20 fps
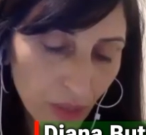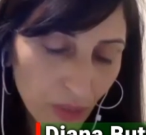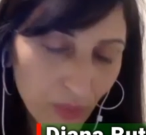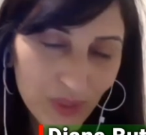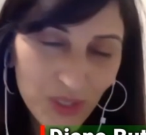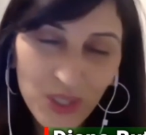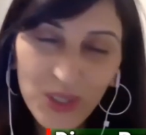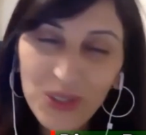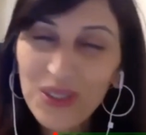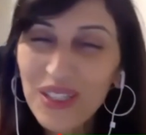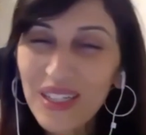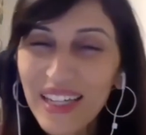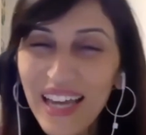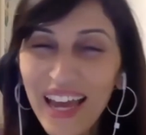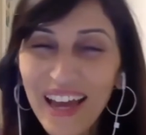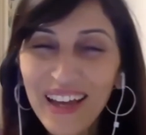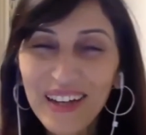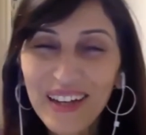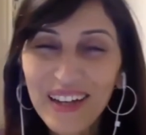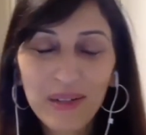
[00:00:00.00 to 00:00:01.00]
turned
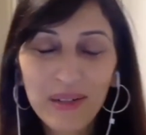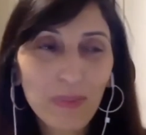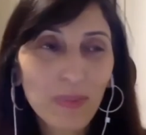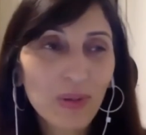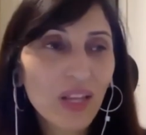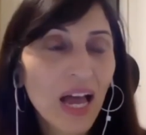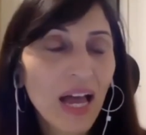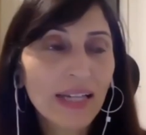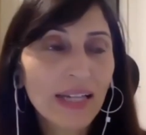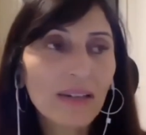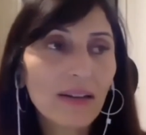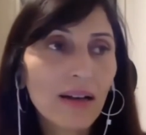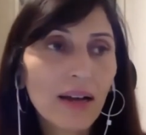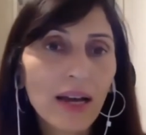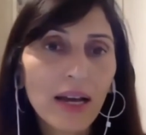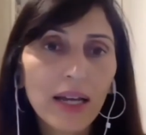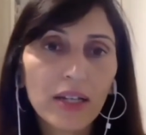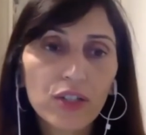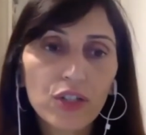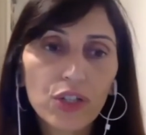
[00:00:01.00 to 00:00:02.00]
again a blind
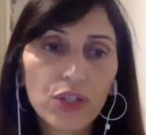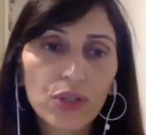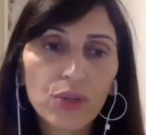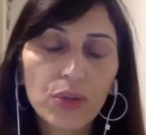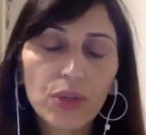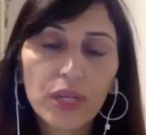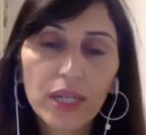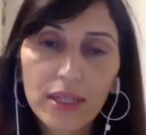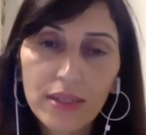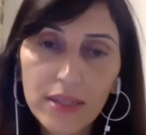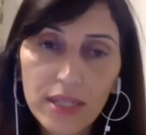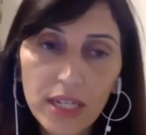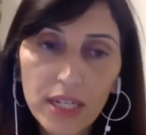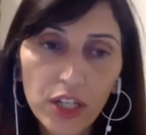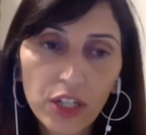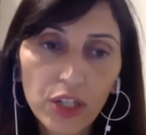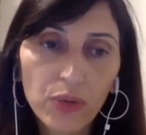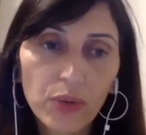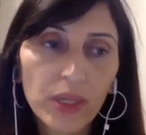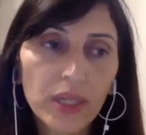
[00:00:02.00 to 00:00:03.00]
eye to the
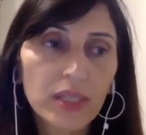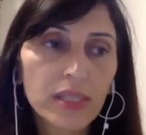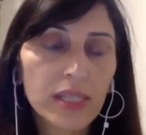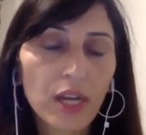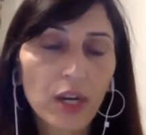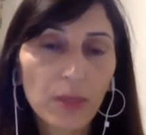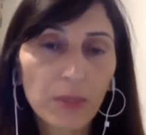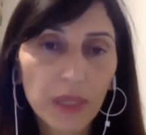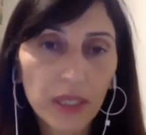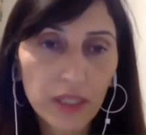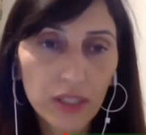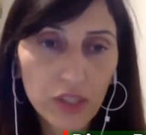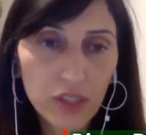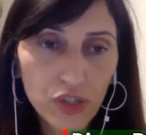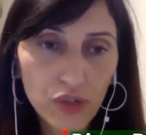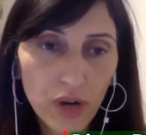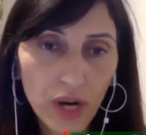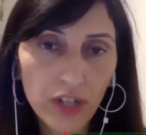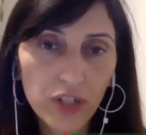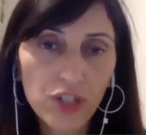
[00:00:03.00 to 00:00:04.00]
continuing settlement
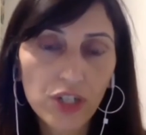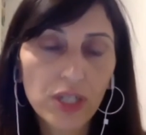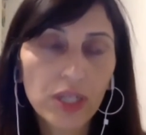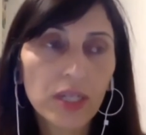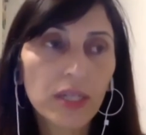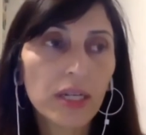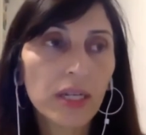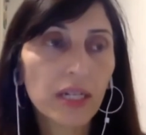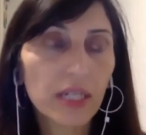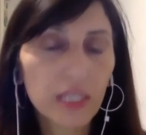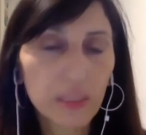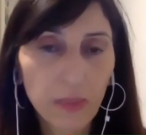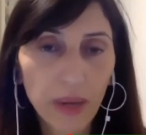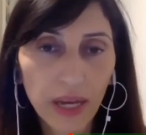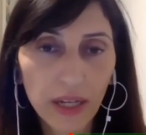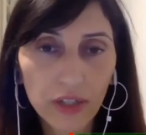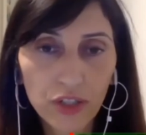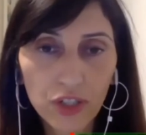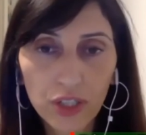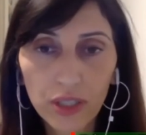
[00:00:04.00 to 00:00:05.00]
construction and
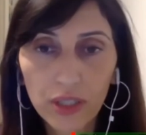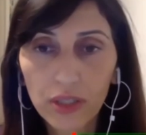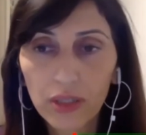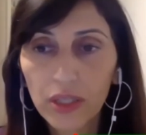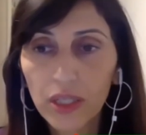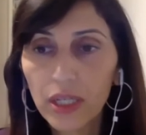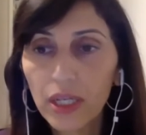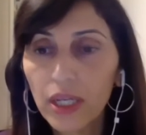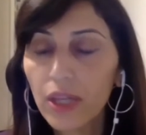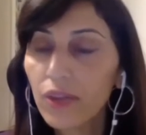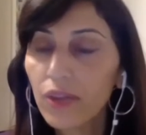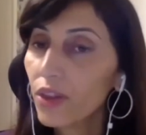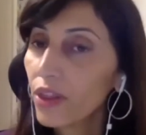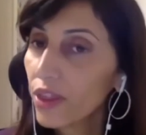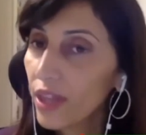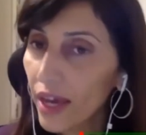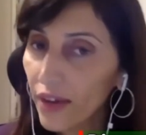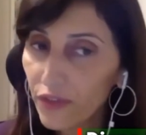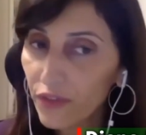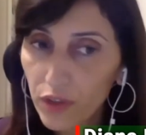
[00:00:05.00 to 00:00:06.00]
expansion, the
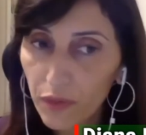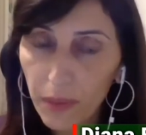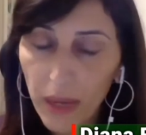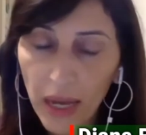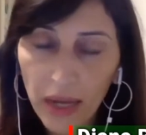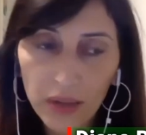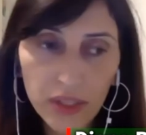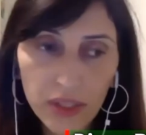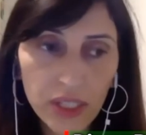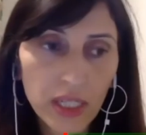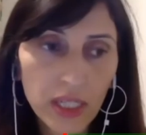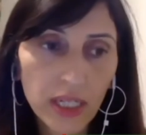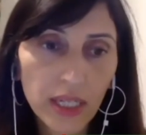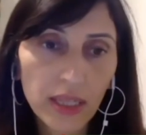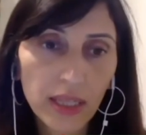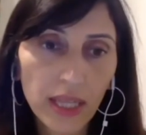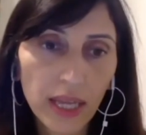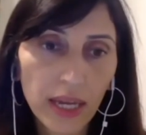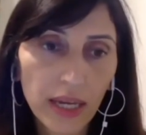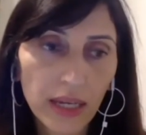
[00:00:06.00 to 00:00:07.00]
theft of
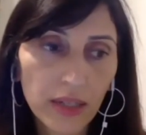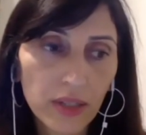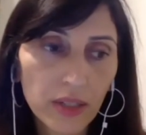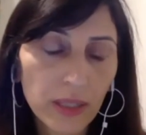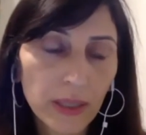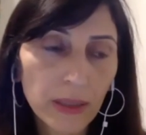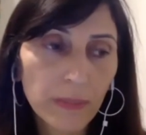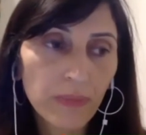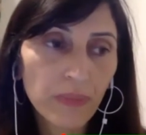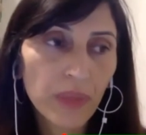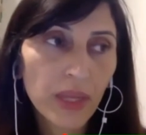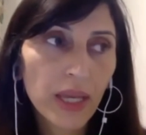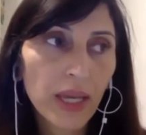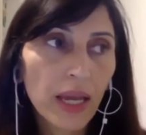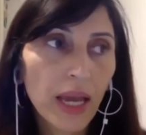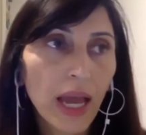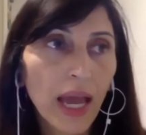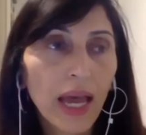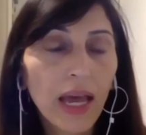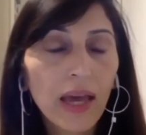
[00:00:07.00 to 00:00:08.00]
Palestinian land,
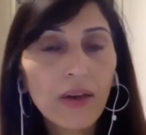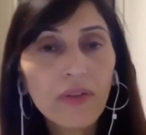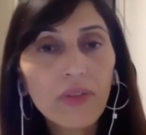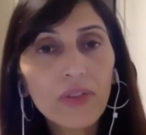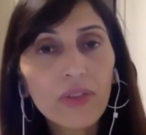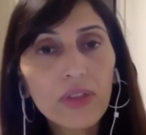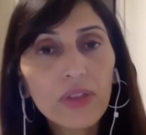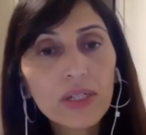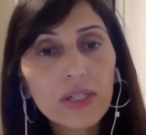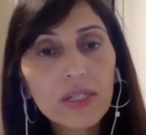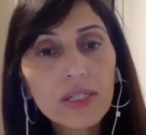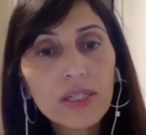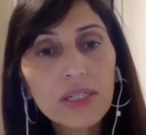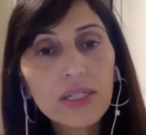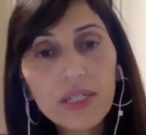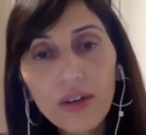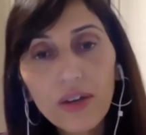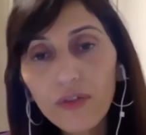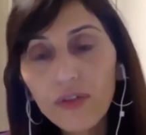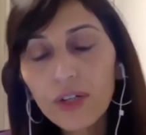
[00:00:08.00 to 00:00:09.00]
and the
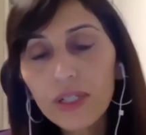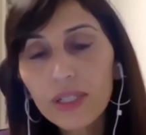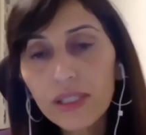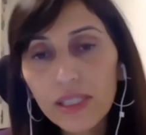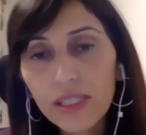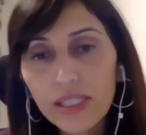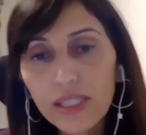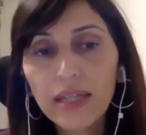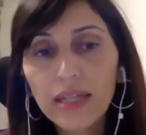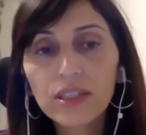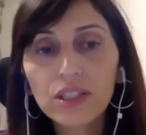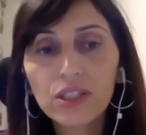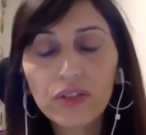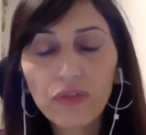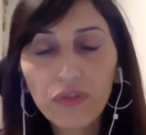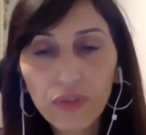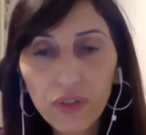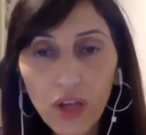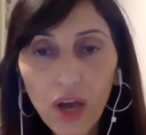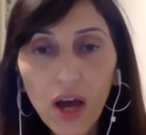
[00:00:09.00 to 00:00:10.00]
different sets of
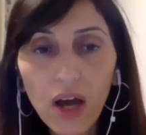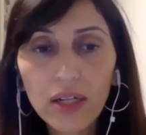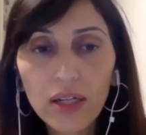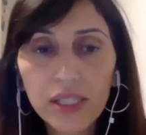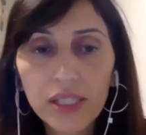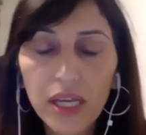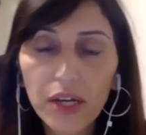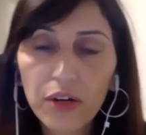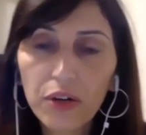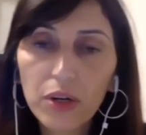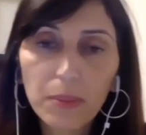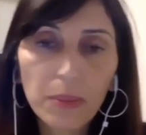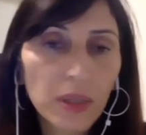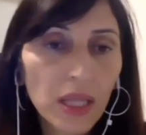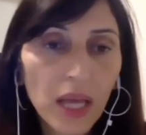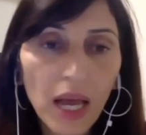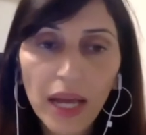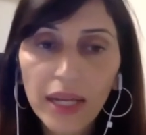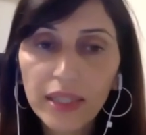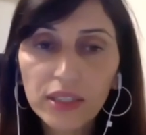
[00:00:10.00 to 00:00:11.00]
laws that are
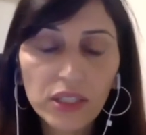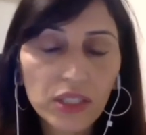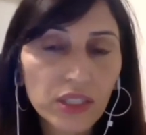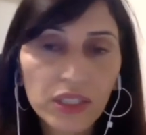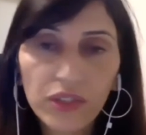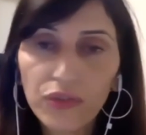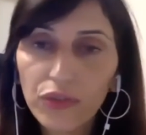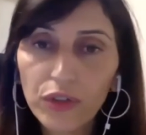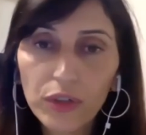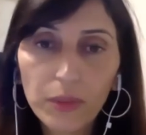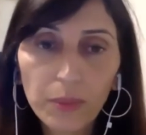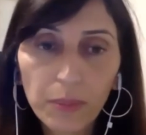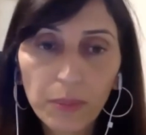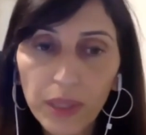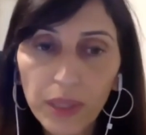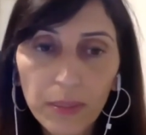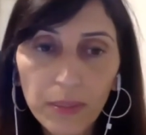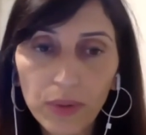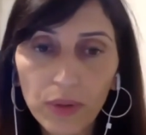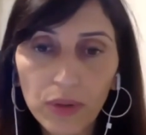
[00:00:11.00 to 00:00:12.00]
applied to different
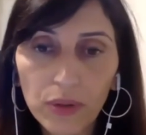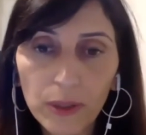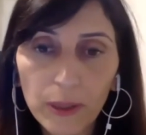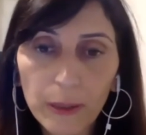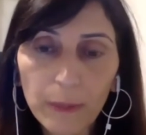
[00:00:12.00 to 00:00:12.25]
people.